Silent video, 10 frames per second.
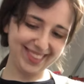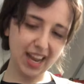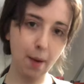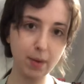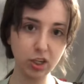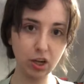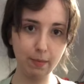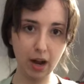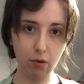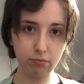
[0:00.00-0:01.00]
Not much
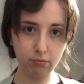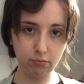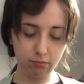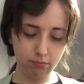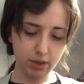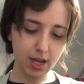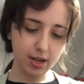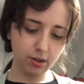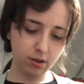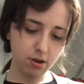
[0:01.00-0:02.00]
coming out.
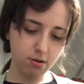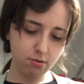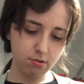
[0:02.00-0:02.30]
That's good.